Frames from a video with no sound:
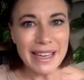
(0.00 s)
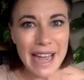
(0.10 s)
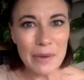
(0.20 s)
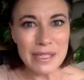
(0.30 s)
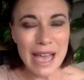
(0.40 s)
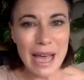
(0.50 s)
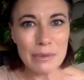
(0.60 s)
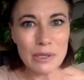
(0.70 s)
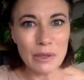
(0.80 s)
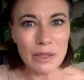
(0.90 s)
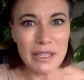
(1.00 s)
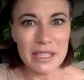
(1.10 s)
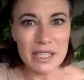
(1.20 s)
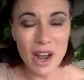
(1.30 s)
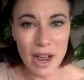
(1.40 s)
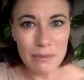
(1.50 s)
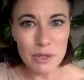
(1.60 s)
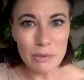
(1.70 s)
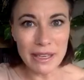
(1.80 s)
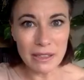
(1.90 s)
Now is absolutely the time
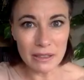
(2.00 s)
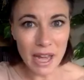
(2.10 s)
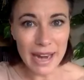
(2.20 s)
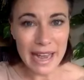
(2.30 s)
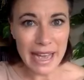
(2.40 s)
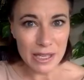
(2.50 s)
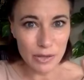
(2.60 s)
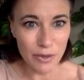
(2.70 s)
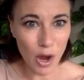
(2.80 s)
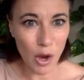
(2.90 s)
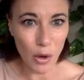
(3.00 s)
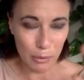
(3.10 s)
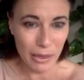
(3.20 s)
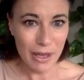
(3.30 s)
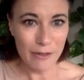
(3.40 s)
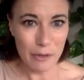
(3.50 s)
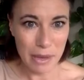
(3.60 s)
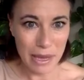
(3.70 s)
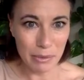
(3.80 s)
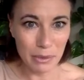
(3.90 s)
to be a lighthouse of hope for
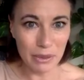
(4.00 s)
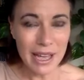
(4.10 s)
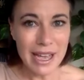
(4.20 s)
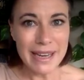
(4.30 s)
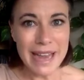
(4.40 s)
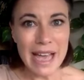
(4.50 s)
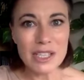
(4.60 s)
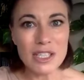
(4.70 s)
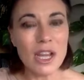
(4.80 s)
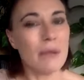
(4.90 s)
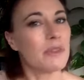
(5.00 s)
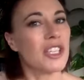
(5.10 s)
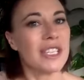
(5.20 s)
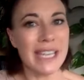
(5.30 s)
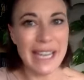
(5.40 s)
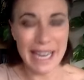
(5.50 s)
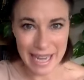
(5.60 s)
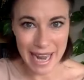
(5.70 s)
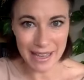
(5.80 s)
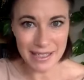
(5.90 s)
people. Now's the time just to
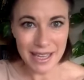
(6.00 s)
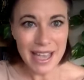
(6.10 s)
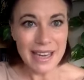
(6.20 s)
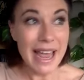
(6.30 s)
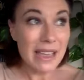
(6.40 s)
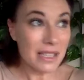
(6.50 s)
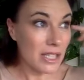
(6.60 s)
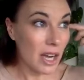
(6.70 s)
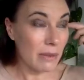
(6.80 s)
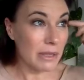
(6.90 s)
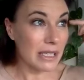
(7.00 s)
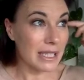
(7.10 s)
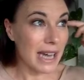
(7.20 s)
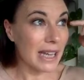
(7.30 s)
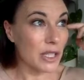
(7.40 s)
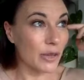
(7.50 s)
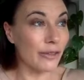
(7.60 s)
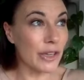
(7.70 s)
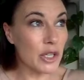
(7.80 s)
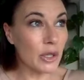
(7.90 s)
connect. Now's the time to start to
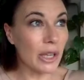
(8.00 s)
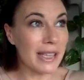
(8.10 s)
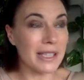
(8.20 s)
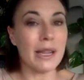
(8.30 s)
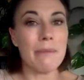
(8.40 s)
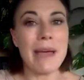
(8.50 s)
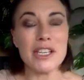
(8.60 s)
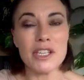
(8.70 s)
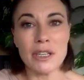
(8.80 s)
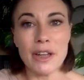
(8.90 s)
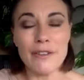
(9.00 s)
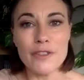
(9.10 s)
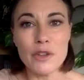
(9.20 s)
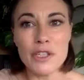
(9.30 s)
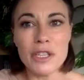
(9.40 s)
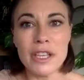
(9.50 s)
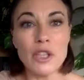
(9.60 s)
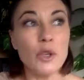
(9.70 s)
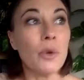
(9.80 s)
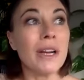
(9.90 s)
visualize and imagine a future
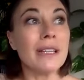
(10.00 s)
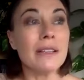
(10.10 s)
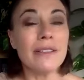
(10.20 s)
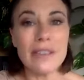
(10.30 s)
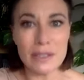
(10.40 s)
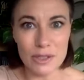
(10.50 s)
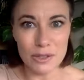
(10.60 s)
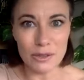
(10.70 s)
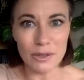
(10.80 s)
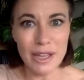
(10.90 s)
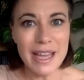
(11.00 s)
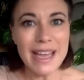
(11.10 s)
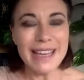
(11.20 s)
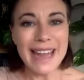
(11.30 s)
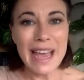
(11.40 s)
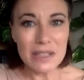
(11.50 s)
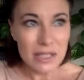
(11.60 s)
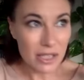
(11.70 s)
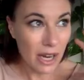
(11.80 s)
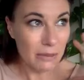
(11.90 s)
that you want to live into. Now's
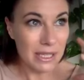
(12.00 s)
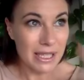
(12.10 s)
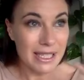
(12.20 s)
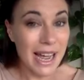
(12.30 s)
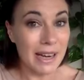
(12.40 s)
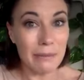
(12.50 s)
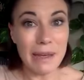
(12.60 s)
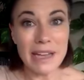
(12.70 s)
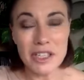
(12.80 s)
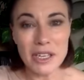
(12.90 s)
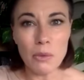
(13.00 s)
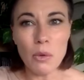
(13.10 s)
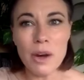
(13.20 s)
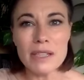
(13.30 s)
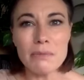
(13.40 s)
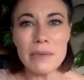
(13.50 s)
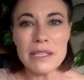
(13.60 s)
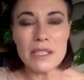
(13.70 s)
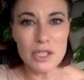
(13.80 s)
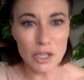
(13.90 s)
the time to start imagining what is
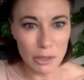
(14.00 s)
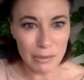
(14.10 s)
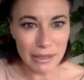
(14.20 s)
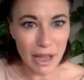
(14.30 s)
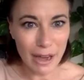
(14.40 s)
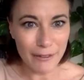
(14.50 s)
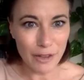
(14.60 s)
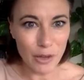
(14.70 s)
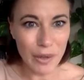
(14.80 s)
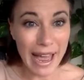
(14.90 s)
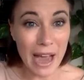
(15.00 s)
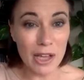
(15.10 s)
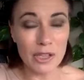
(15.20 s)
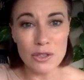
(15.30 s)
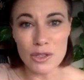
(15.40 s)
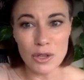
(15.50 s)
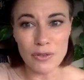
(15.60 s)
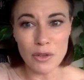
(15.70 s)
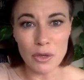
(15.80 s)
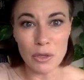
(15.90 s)
business going to be like for you and how can you
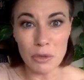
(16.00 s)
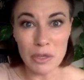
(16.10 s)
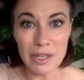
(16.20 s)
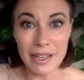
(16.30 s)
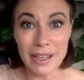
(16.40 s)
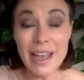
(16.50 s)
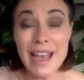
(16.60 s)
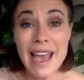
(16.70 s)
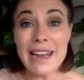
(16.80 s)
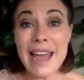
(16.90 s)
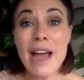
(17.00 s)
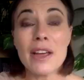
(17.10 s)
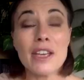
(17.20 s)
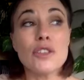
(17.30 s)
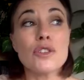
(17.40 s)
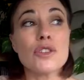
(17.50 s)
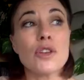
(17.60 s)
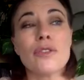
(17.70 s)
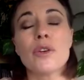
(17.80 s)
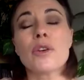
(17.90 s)
serve your community and how can you
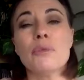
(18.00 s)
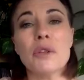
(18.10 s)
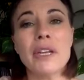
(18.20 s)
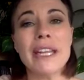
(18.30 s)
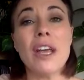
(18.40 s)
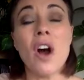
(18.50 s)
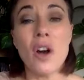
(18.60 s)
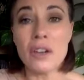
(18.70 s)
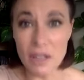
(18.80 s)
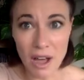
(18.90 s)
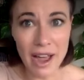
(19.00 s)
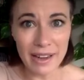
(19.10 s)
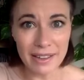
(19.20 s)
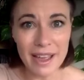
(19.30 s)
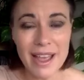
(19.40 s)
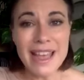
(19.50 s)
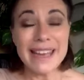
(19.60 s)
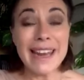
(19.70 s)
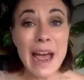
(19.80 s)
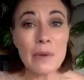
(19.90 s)
serve your community online.
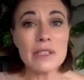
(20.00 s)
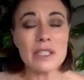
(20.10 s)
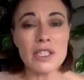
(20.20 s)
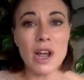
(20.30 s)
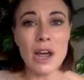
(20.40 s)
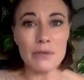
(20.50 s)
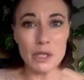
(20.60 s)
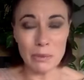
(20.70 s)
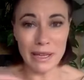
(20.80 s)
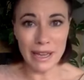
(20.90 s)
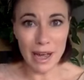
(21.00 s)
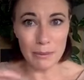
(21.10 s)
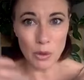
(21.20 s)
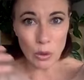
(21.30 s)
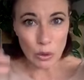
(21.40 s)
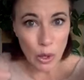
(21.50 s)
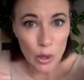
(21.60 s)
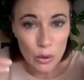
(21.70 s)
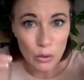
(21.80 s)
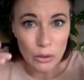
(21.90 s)
Now is the time to become your
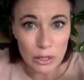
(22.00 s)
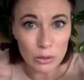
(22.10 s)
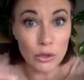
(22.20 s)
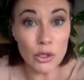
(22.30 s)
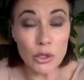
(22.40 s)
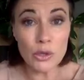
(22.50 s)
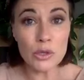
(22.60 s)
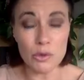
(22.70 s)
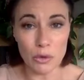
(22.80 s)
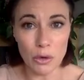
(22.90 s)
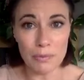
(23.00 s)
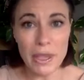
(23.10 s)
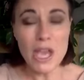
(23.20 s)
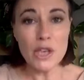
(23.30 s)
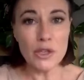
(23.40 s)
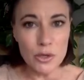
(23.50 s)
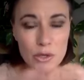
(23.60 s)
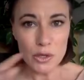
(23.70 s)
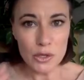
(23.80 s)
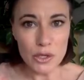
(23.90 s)
local little newsroom.
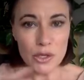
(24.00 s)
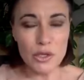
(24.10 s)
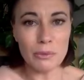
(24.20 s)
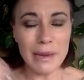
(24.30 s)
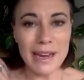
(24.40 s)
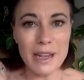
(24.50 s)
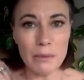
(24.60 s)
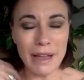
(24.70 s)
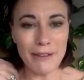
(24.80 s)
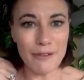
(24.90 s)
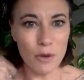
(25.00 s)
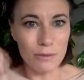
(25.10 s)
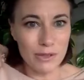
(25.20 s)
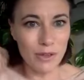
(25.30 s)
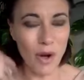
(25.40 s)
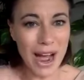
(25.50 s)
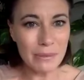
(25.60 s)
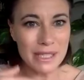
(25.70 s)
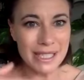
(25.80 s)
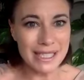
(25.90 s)
Use your social media platforms for
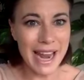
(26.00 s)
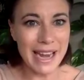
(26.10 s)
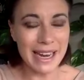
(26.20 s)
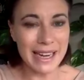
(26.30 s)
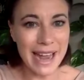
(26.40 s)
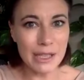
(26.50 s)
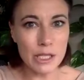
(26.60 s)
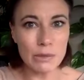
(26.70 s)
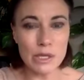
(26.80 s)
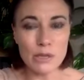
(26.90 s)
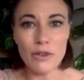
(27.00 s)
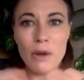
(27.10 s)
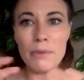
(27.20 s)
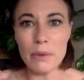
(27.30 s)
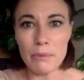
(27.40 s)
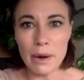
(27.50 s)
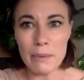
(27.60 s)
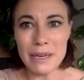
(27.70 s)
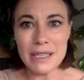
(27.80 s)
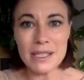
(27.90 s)
up to date announcements from the
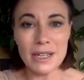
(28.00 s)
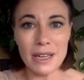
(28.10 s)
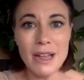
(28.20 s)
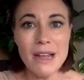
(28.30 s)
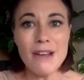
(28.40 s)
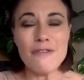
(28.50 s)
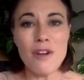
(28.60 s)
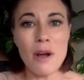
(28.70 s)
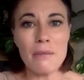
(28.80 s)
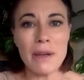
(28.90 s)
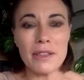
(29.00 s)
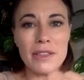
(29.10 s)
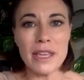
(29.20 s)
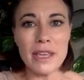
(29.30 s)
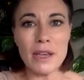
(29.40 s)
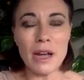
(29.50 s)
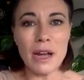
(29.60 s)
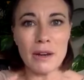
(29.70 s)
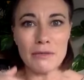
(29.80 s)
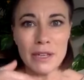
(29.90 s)
Prime Minister, from the
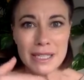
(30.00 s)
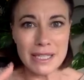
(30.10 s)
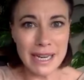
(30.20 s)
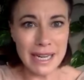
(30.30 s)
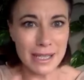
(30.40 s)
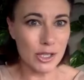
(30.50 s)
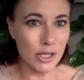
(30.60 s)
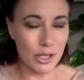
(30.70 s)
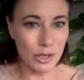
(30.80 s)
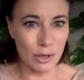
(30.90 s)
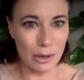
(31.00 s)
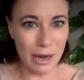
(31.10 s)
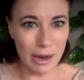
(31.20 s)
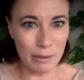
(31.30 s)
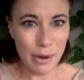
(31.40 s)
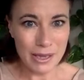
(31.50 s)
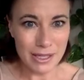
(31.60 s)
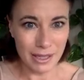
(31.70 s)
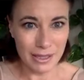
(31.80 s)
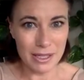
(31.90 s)
uh, Real Estate Institute uh,
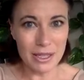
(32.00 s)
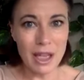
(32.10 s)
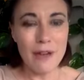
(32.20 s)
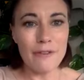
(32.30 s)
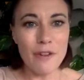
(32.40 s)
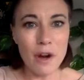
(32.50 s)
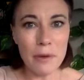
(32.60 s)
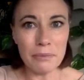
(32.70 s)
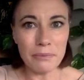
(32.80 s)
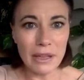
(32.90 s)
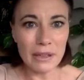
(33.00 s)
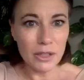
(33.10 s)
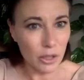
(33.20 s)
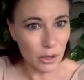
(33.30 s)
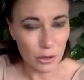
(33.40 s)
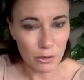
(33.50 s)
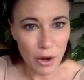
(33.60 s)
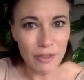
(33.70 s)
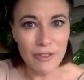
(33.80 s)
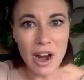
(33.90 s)
presidents, from you know
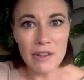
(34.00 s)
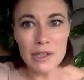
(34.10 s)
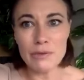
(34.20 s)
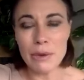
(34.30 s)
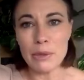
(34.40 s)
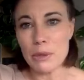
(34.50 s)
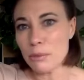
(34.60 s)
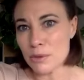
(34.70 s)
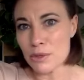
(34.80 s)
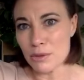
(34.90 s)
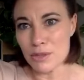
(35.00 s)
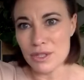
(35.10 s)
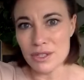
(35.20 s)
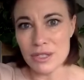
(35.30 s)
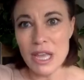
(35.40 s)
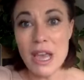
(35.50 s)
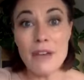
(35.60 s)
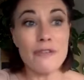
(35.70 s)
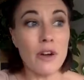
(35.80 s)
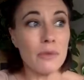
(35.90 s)
coronavirus reputable sources,
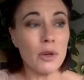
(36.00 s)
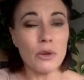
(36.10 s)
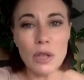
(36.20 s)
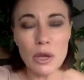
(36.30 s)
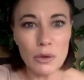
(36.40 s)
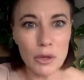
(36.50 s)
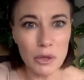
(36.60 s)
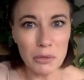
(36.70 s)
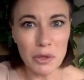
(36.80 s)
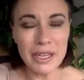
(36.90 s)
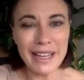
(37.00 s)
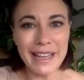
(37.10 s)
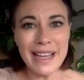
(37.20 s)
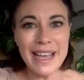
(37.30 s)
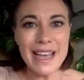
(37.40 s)
from your local community.